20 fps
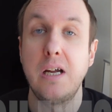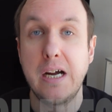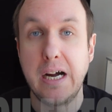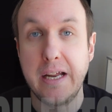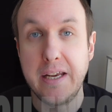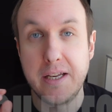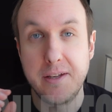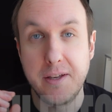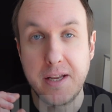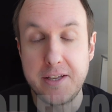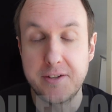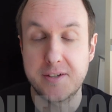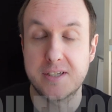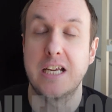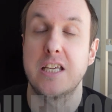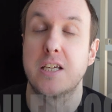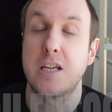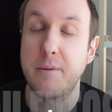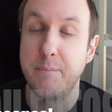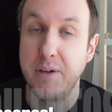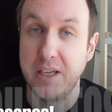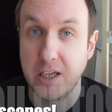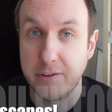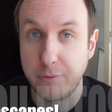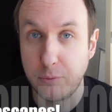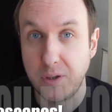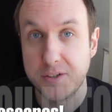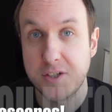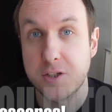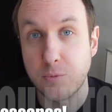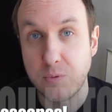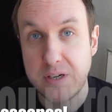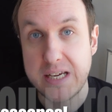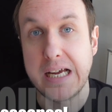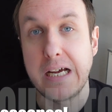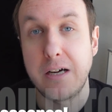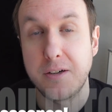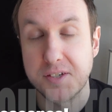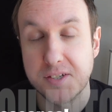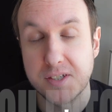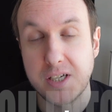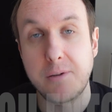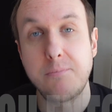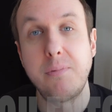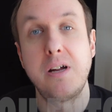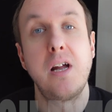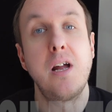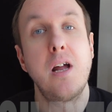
and then Entoscaped gave me another one to rehouse some.